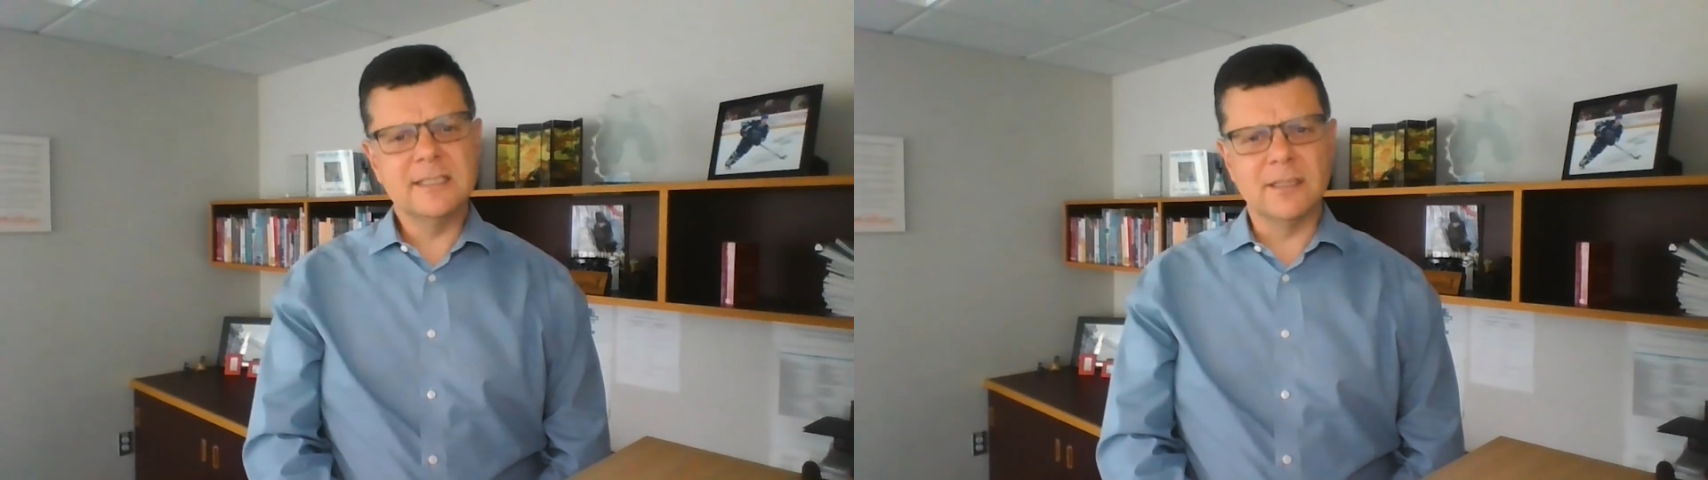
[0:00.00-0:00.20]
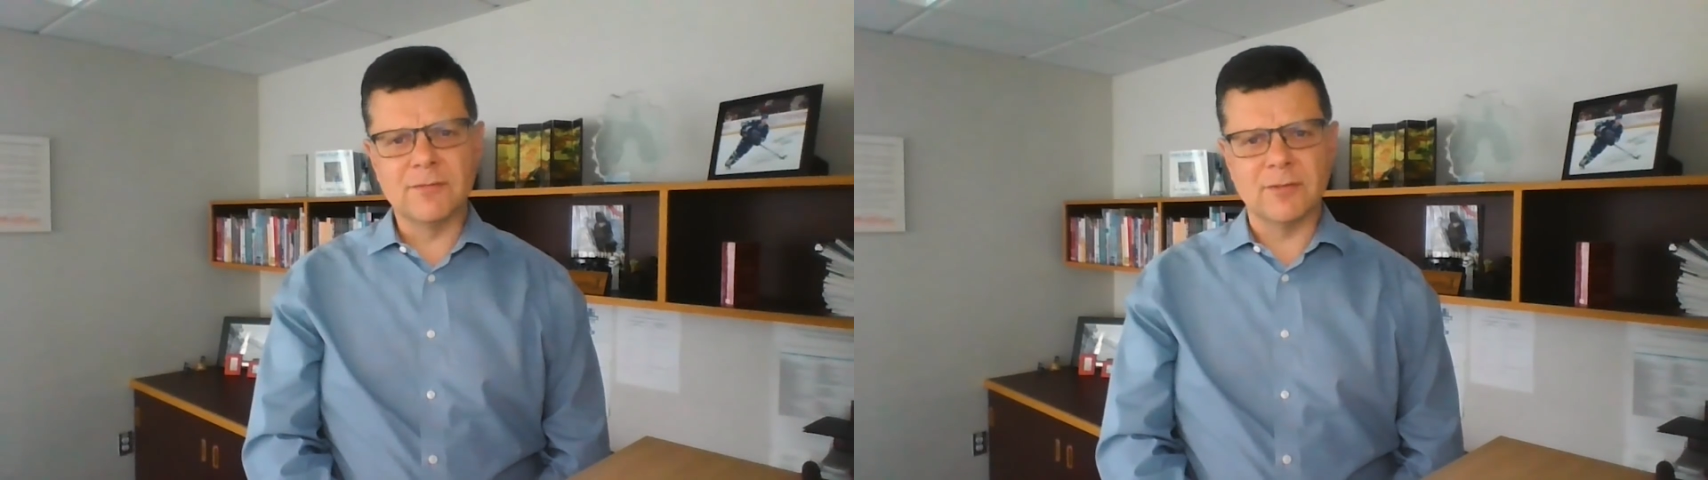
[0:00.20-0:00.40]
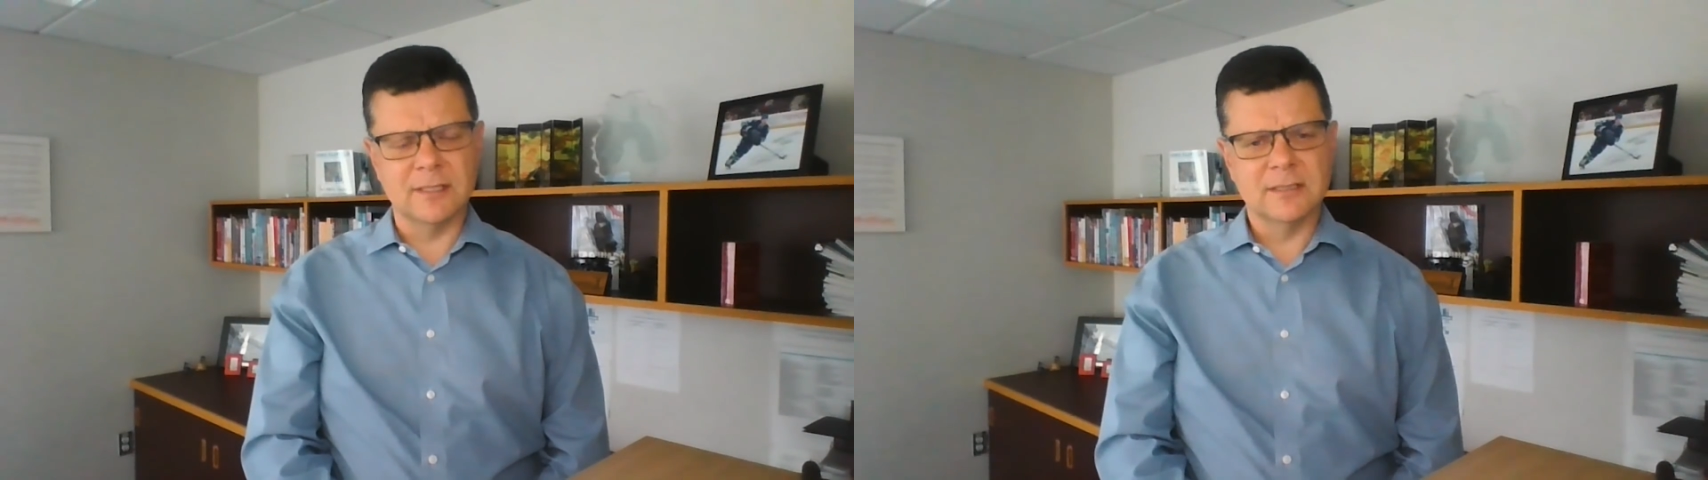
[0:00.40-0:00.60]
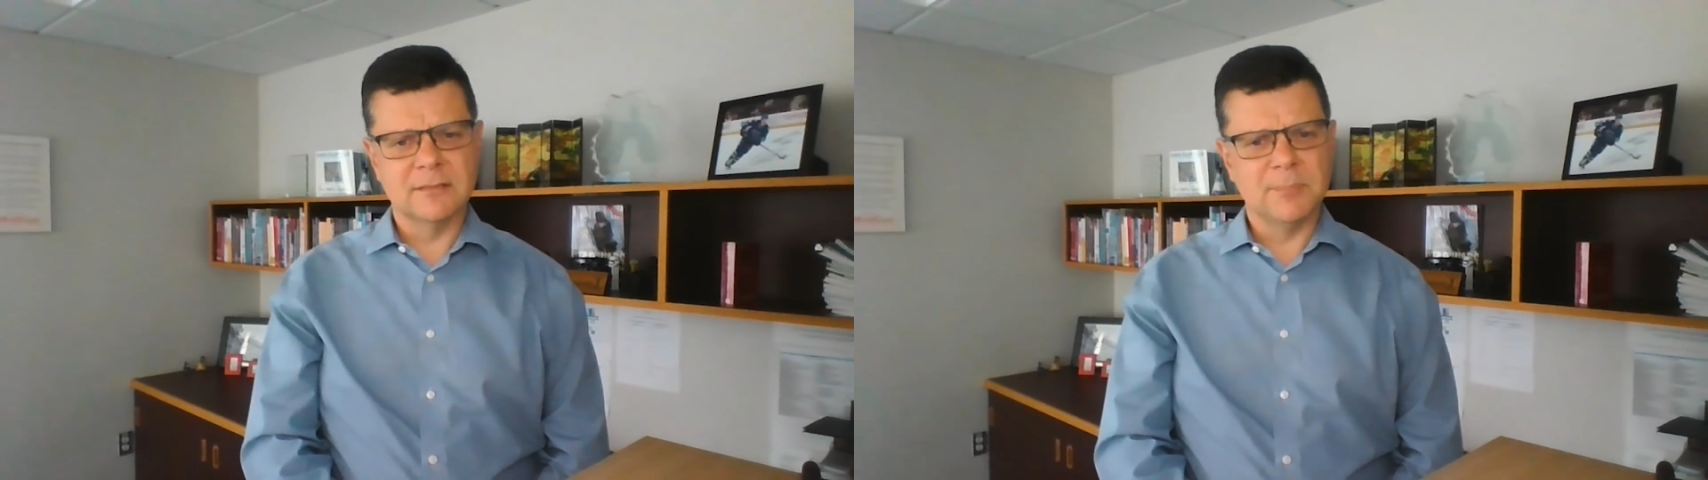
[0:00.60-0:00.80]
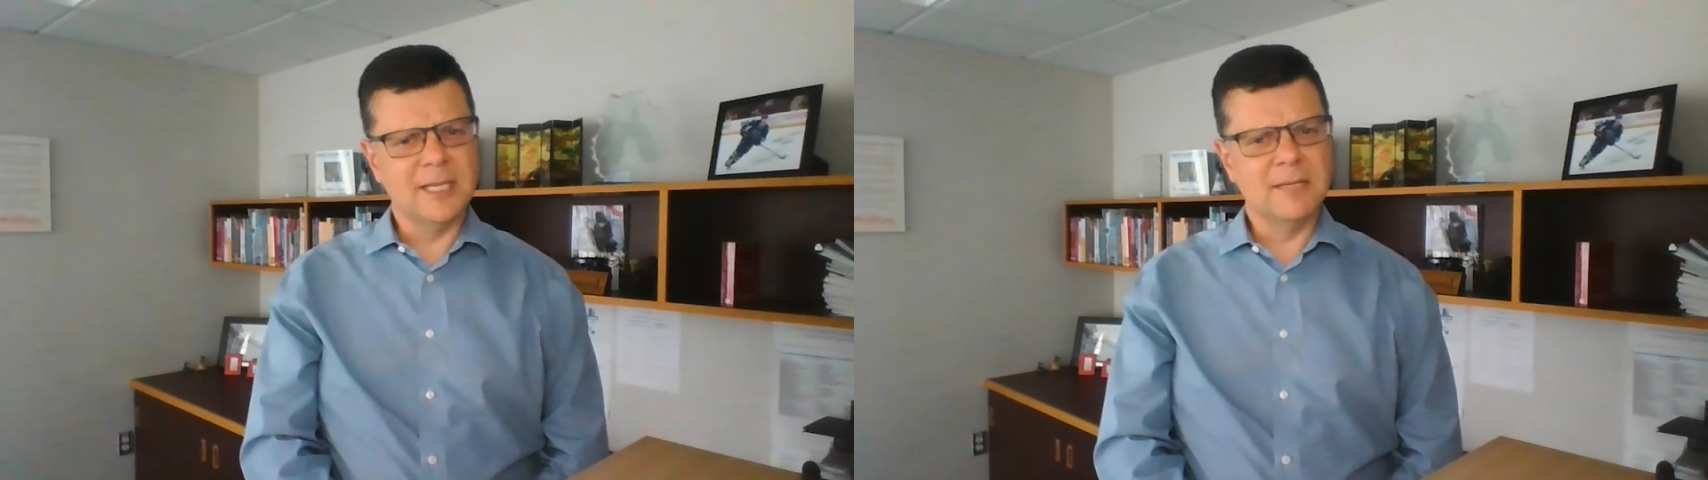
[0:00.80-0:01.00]
different
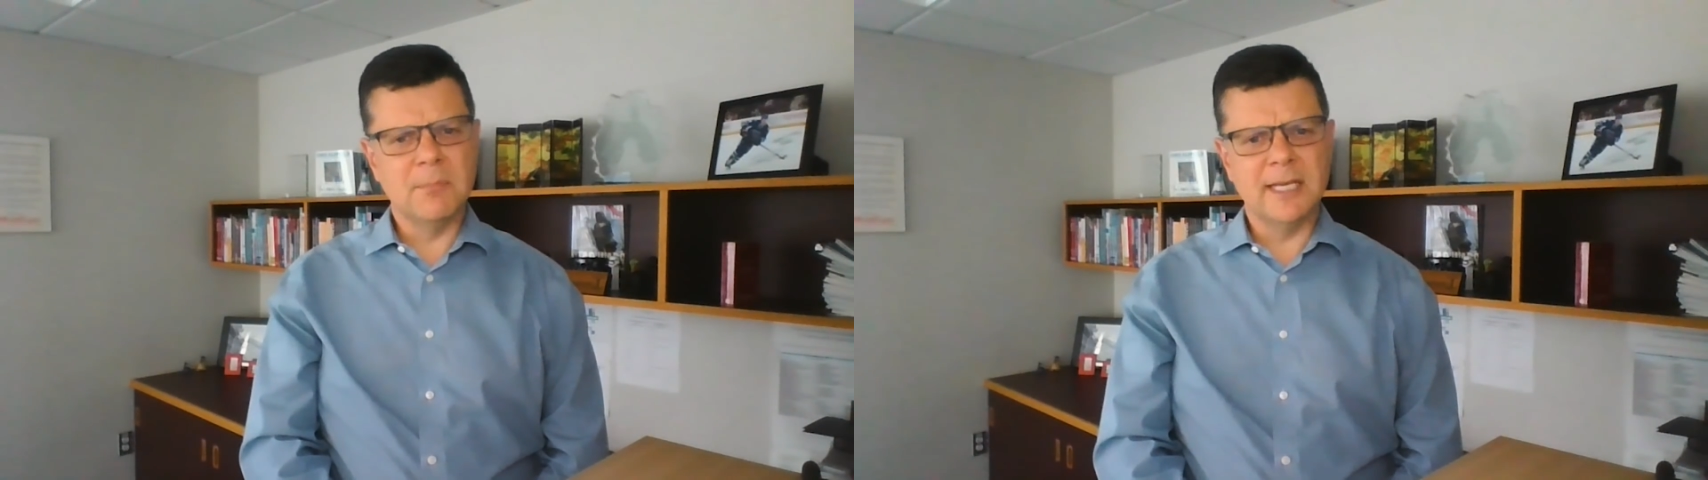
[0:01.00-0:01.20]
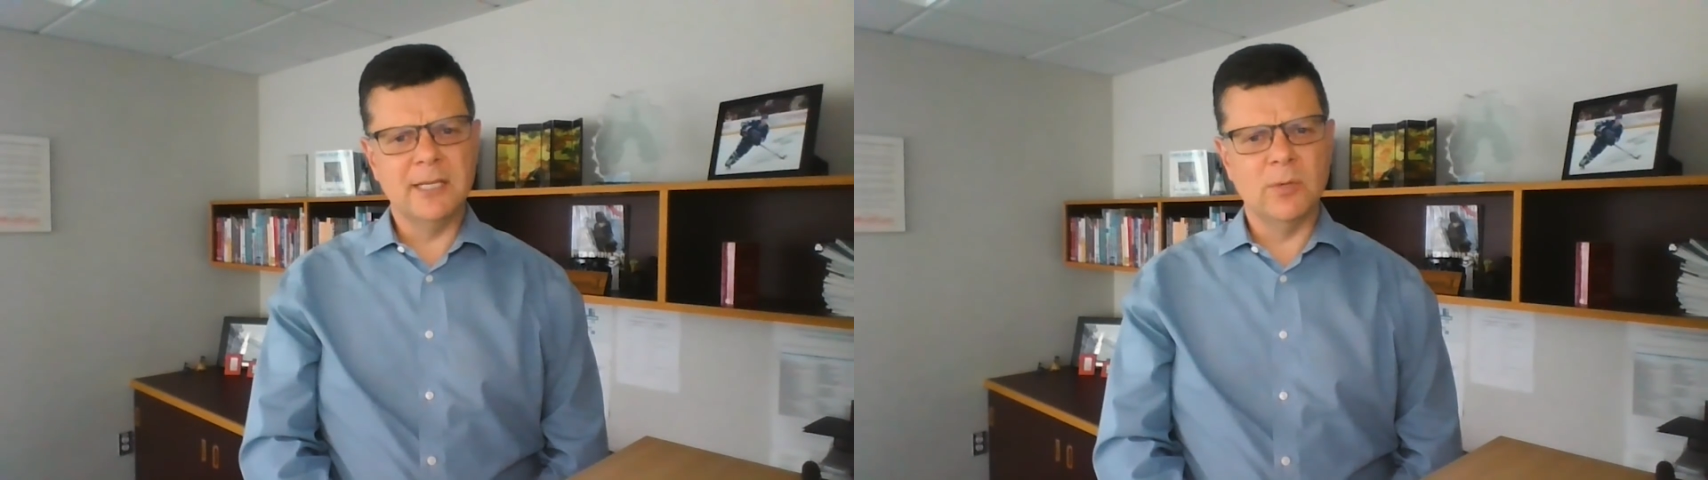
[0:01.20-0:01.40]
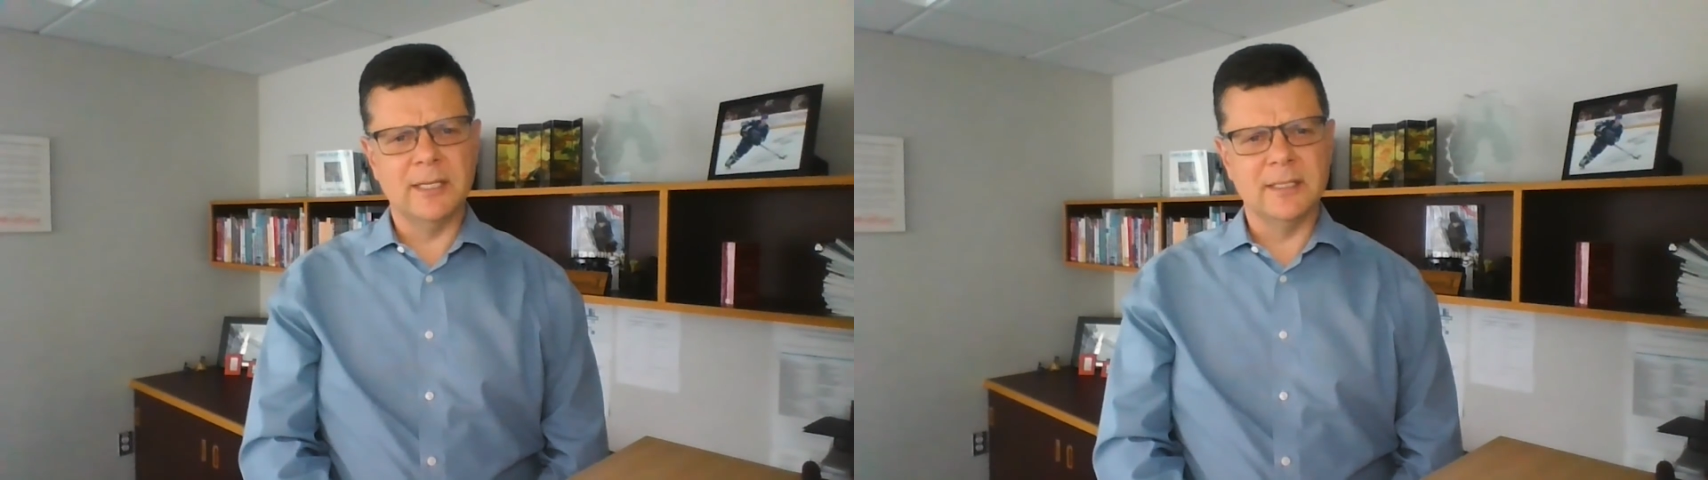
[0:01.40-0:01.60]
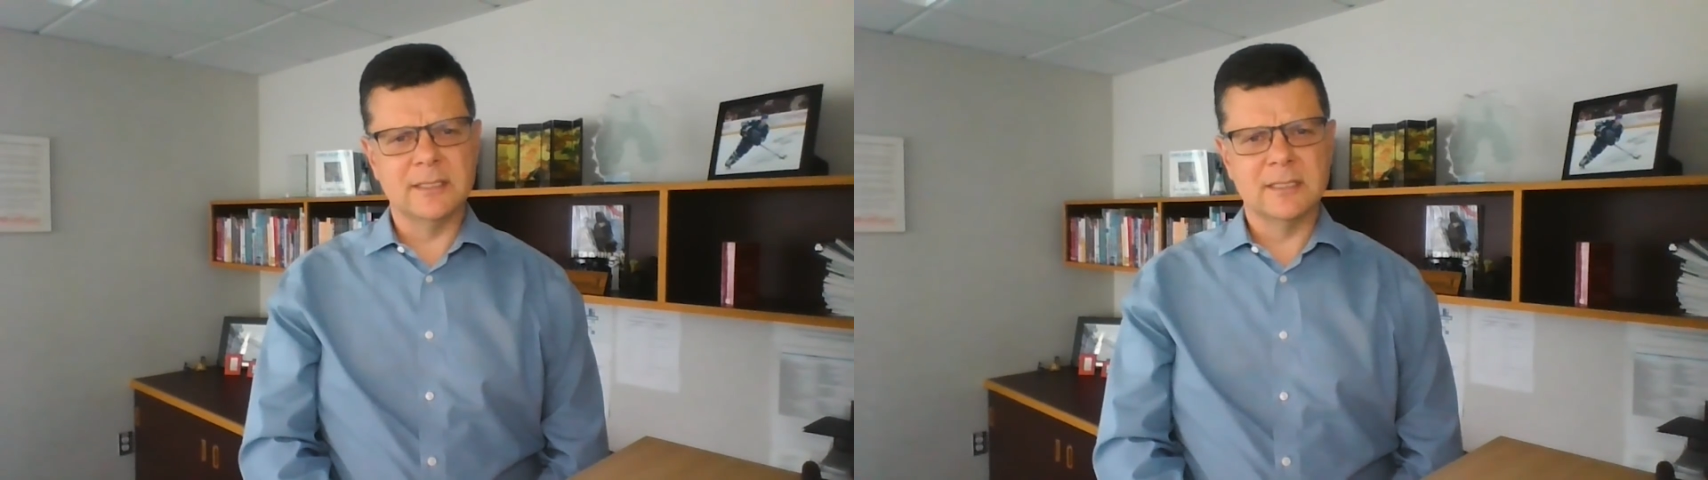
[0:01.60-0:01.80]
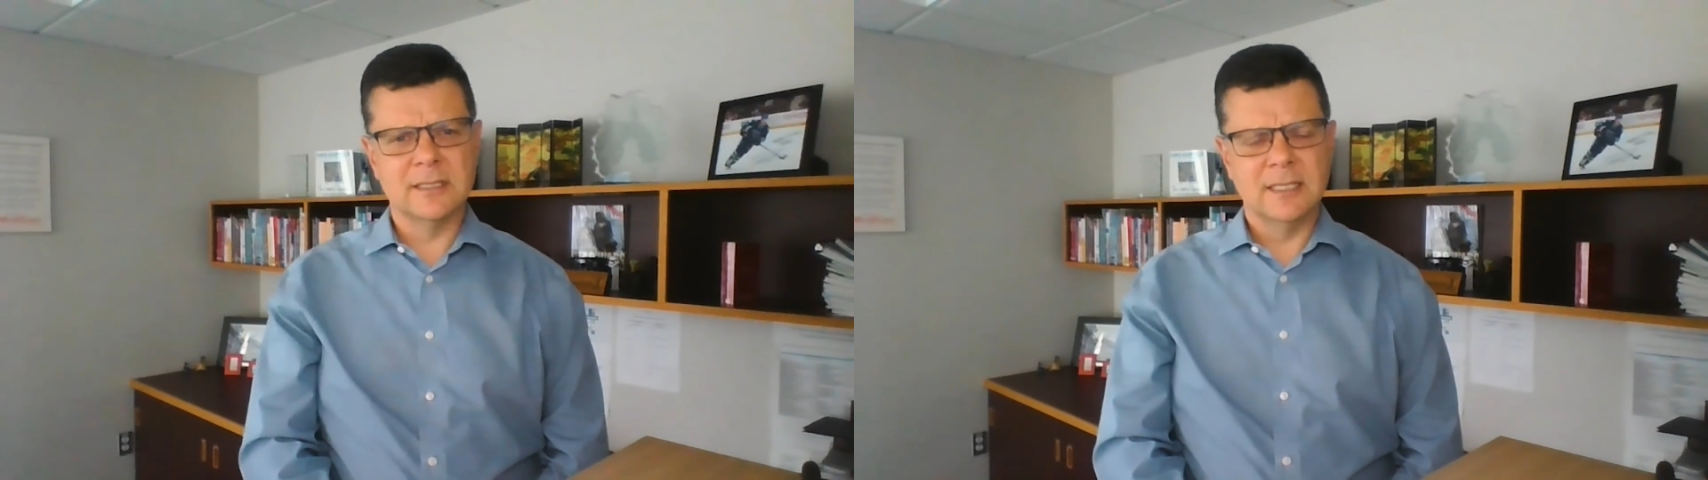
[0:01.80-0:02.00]
in many ways.